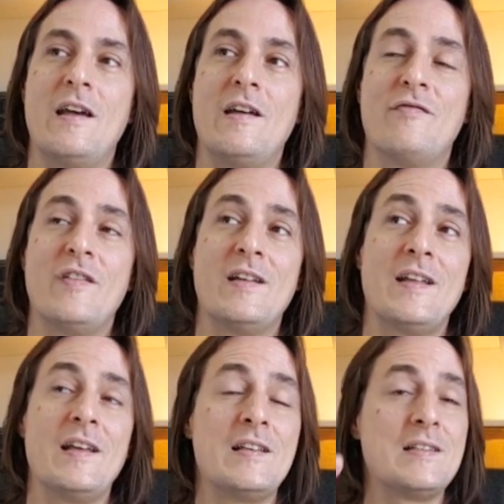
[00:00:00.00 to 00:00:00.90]
If it
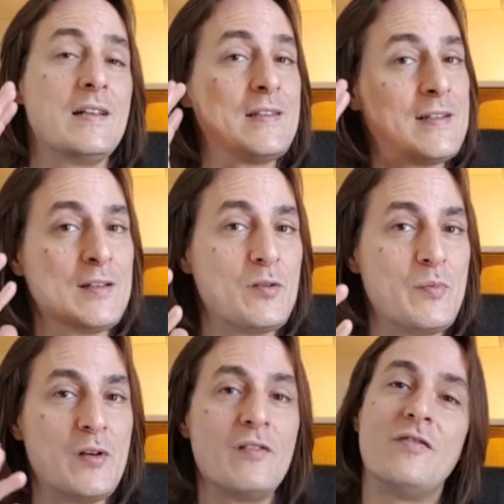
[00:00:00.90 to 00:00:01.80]
is listening to
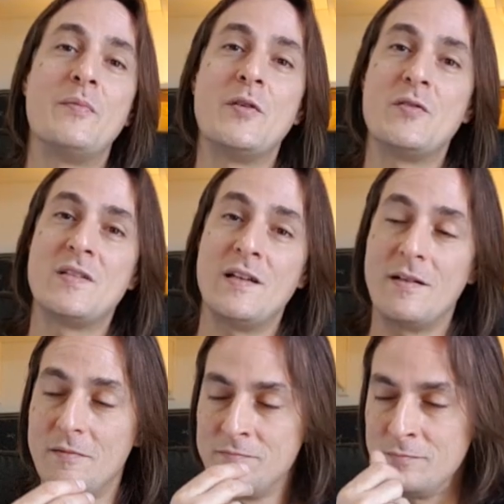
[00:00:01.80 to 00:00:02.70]
beautiful music,
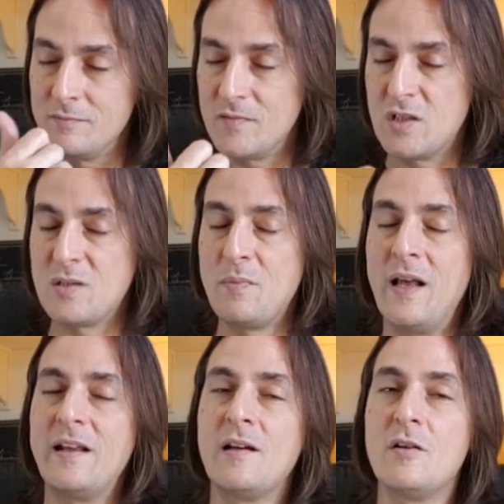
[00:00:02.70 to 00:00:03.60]

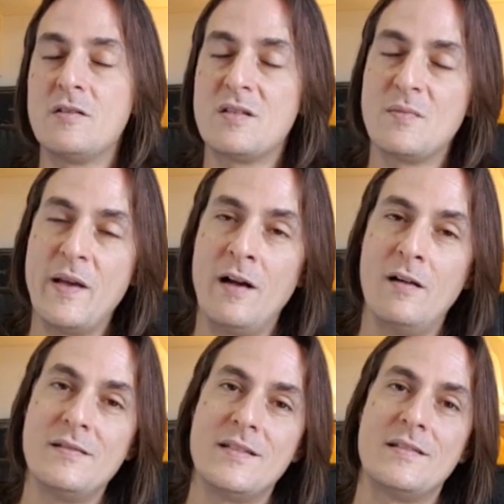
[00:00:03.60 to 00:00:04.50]
smelling good
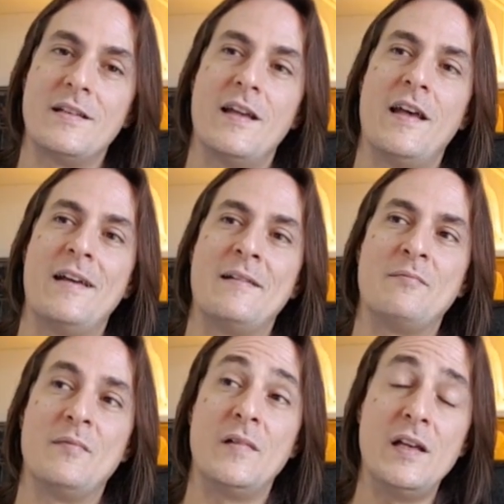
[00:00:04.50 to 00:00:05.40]
smells,
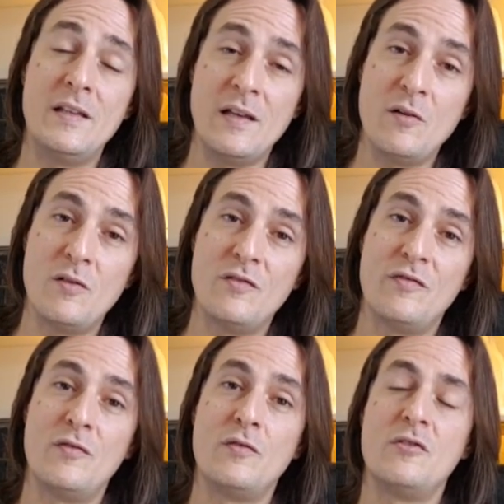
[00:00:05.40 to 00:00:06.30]
um, eating good
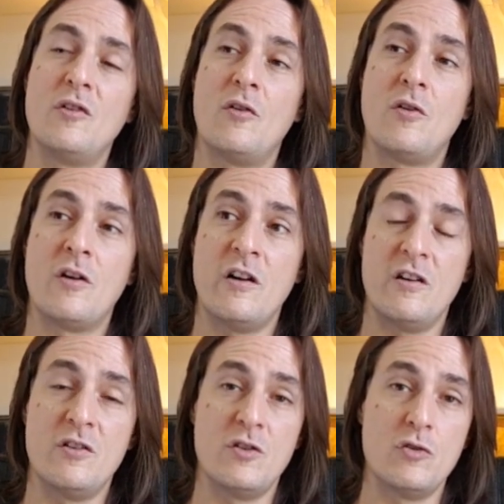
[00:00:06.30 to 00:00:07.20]
food, or
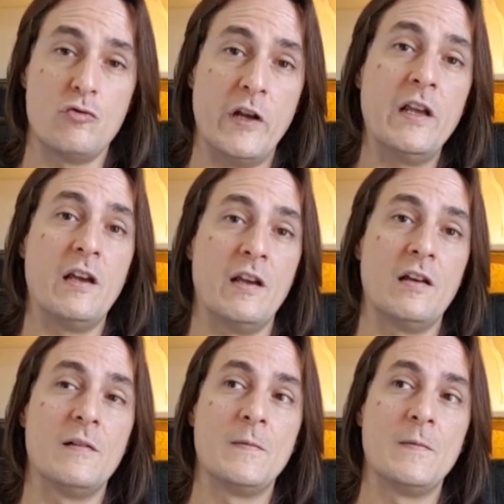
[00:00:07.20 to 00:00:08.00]
drinking.